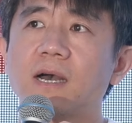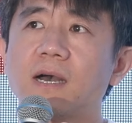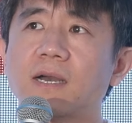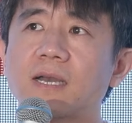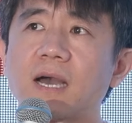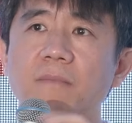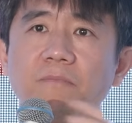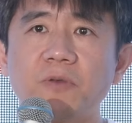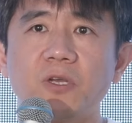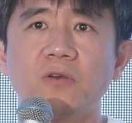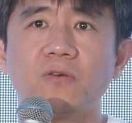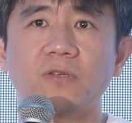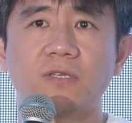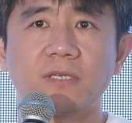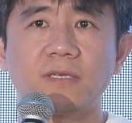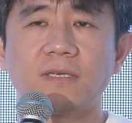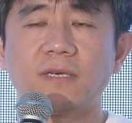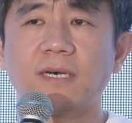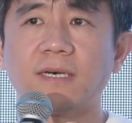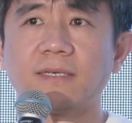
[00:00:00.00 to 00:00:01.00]

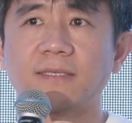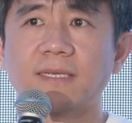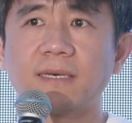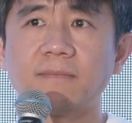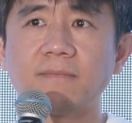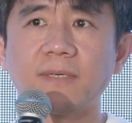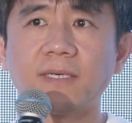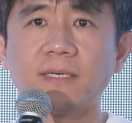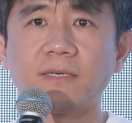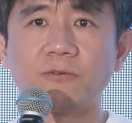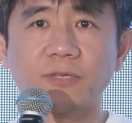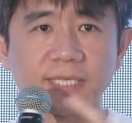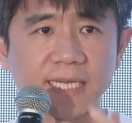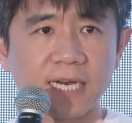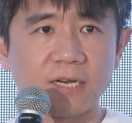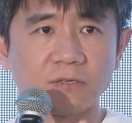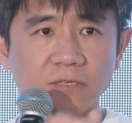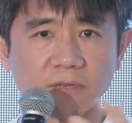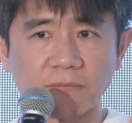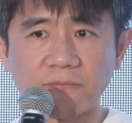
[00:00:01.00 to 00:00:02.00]
compute some
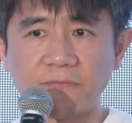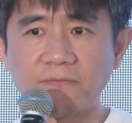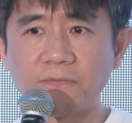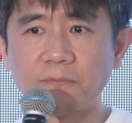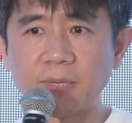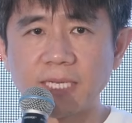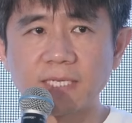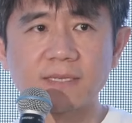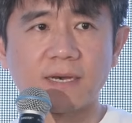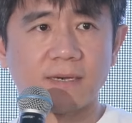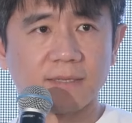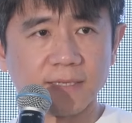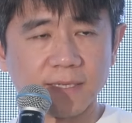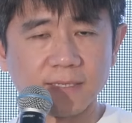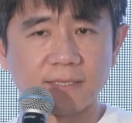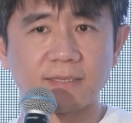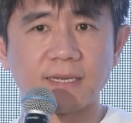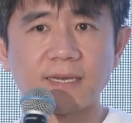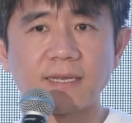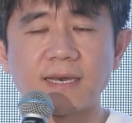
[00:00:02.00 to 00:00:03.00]
result based on
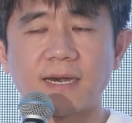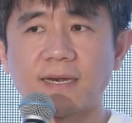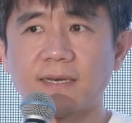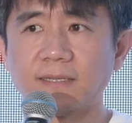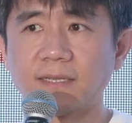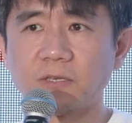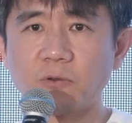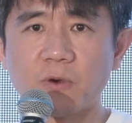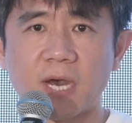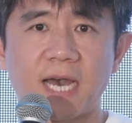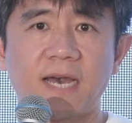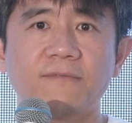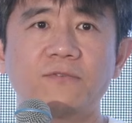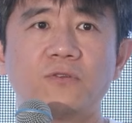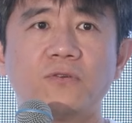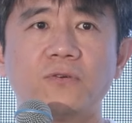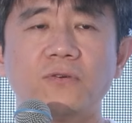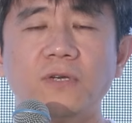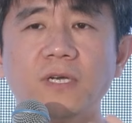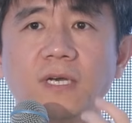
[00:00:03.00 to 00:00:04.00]
this data, and you have
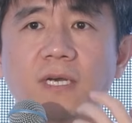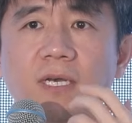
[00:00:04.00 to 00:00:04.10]
to